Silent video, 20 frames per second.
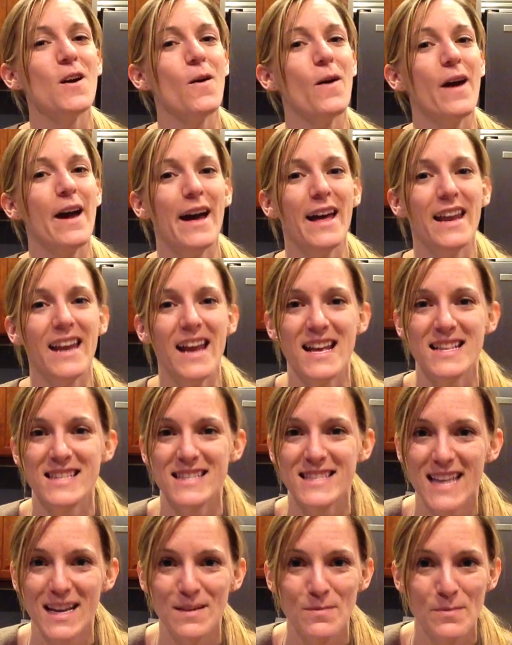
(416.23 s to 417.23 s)
go ahead and
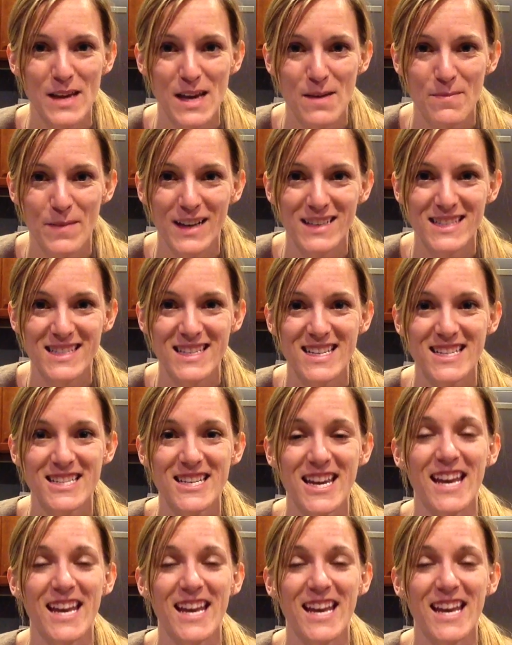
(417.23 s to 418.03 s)
send me a message.